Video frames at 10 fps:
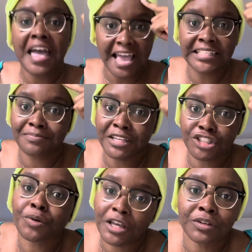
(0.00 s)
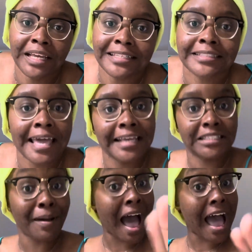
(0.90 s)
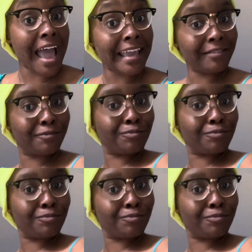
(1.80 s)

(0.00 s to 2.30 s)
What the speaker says: it's mental illness. Thanks. Bye.